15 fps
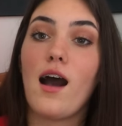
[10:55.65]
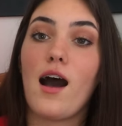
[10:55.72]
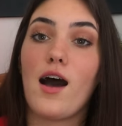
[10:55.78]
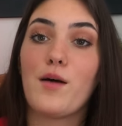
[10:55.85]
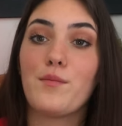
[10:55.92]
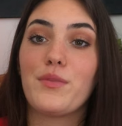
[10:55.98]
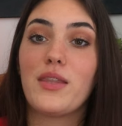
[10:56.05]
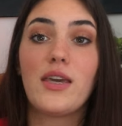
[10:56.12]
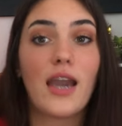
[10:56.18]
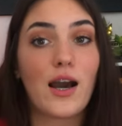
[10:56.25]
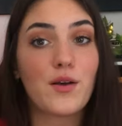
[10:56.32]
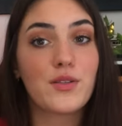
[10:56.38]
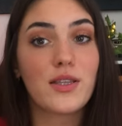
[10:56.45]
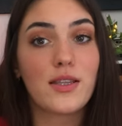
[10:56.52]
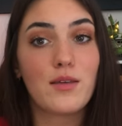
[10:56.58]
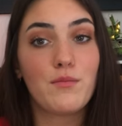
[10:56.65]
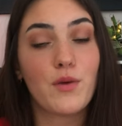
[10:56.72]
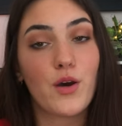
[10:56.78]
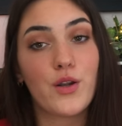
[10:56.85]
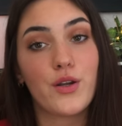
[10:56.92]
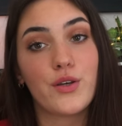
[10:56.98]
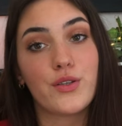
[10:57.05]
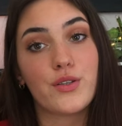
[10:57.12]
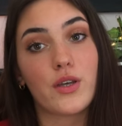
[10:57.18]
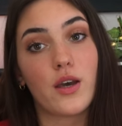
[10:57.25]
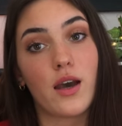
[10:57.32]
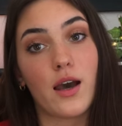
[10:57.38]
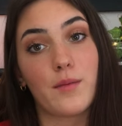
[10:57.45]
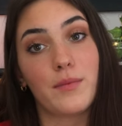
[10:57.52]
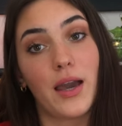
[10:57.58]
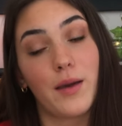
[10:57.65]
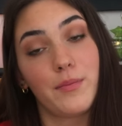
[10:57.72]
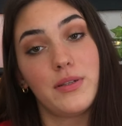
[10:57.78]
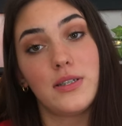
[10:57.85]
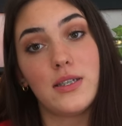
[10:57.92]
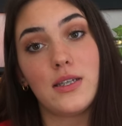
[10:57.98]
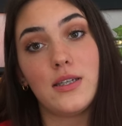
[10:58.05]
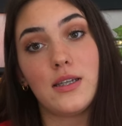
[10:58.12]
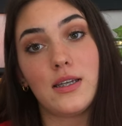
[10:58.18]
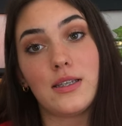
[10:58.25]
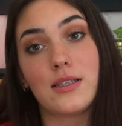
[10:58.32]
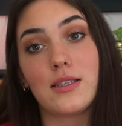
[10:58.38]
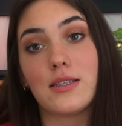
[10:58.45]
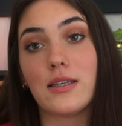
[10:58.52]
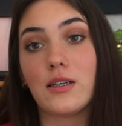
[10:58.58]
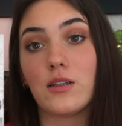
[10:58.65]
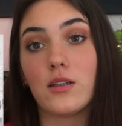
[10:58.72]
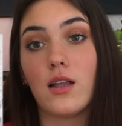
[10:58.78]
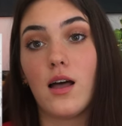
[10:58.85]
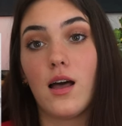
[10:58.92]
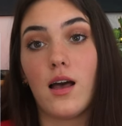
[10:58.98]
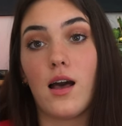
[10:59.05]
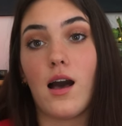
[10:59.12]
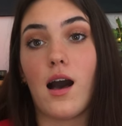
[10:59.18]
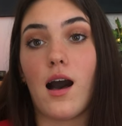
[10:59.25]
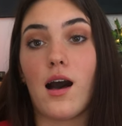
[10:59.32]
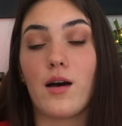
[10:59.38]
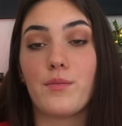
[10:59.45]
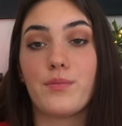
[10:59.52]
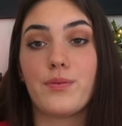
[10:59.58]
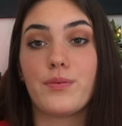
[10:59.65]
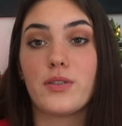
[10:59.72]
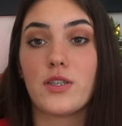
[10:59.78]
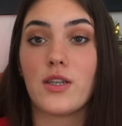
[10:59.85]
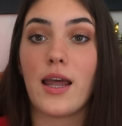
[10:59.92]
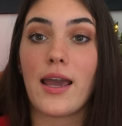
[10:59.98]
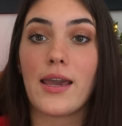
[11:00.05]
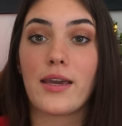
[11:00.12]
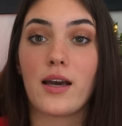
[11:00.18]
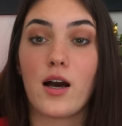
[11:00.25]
Um, the house that the murders um, happened in is still up today.